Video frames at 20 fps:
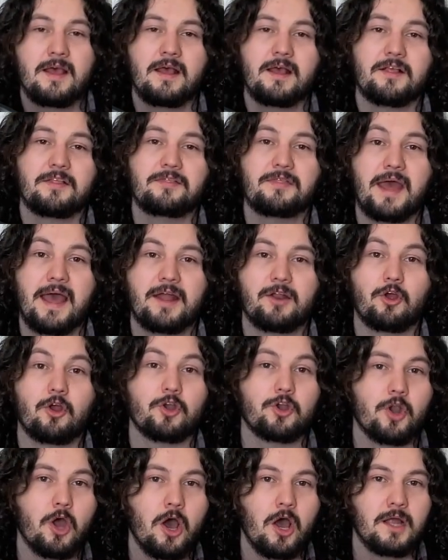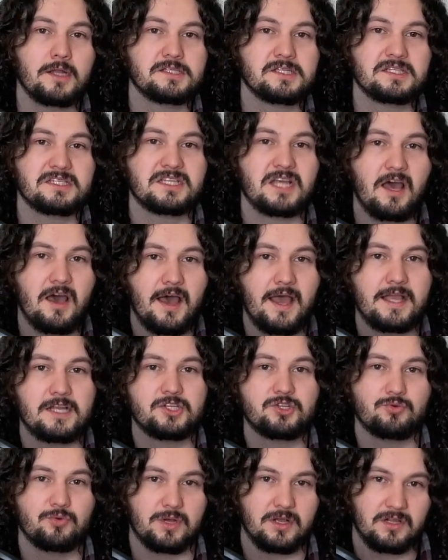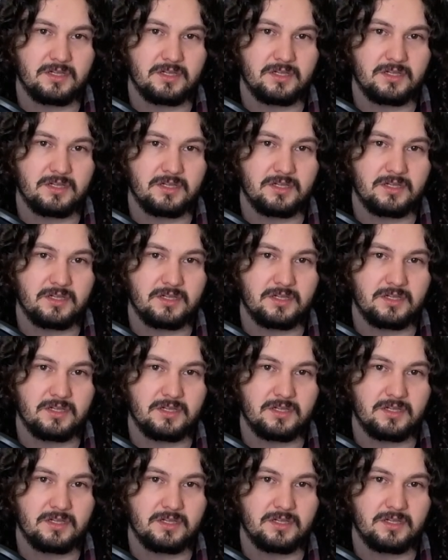that are not tied to a